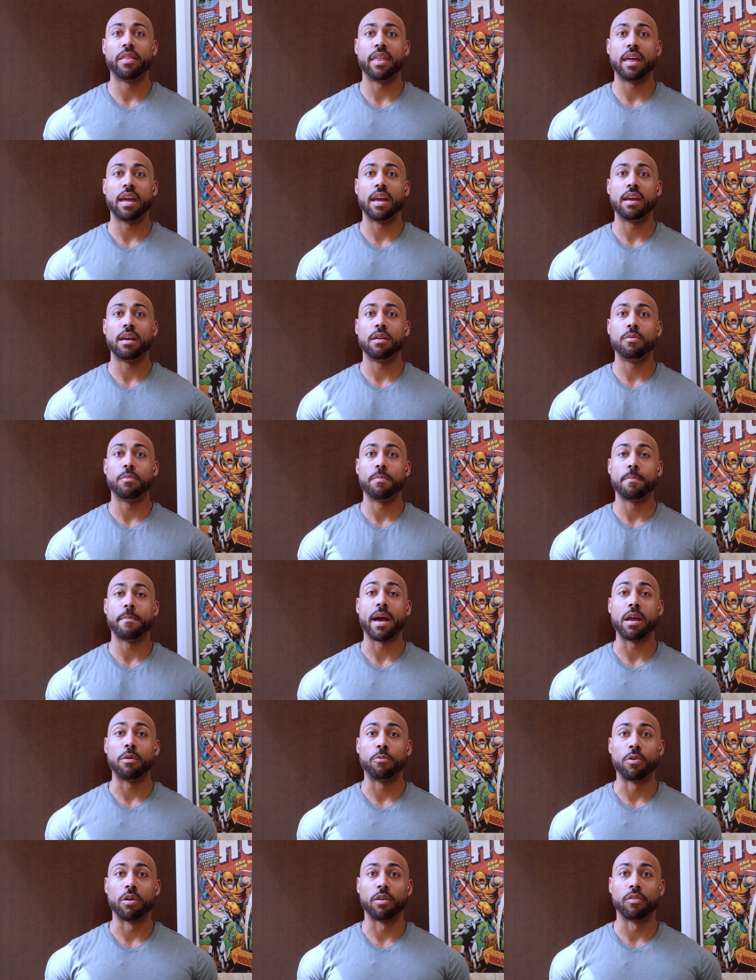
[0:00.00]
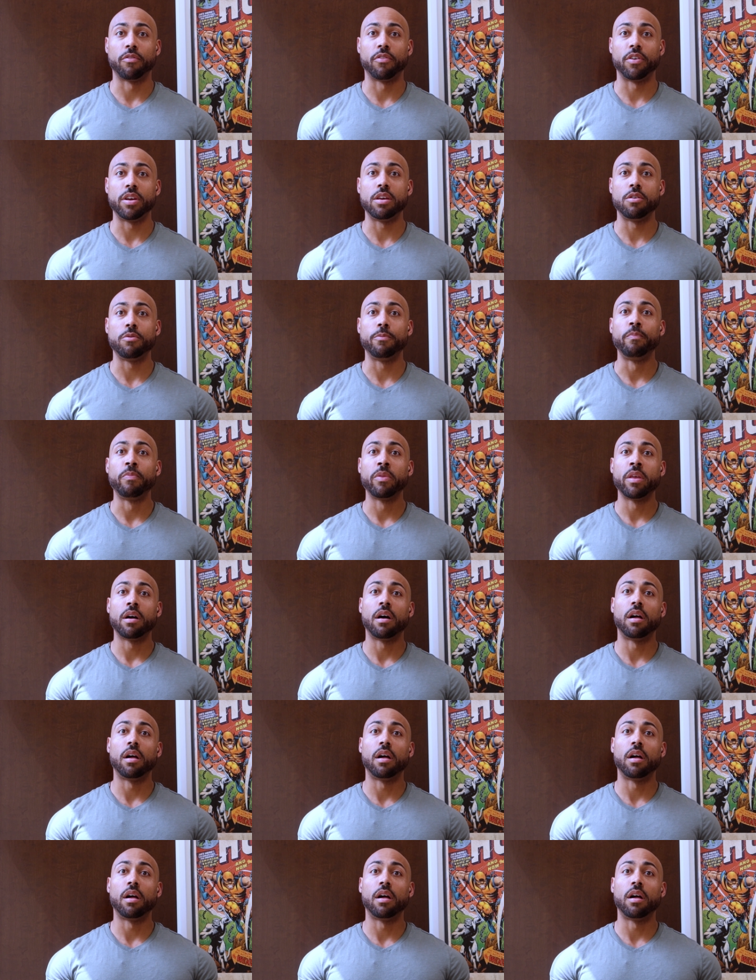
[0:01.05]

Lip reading: they might work for you.